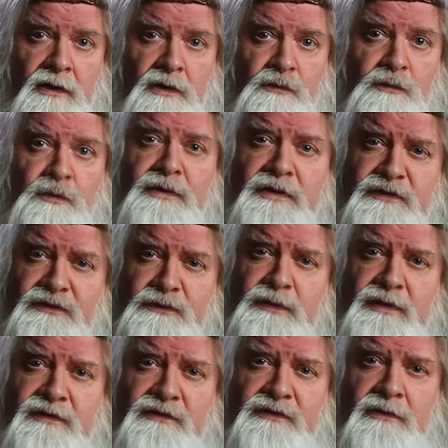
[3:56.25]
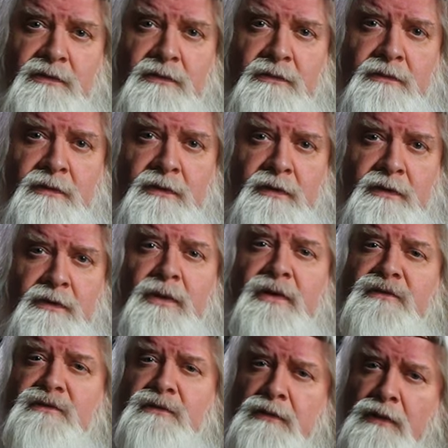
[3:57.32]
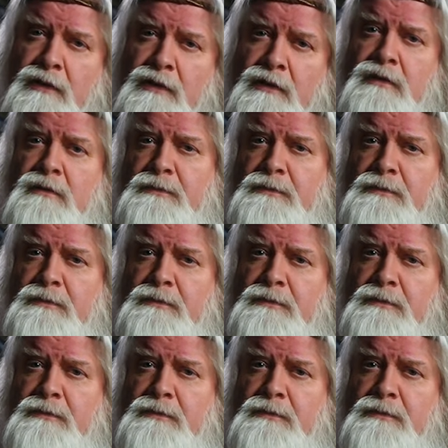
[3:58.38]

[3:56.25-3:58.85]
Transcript: For this reason, there has long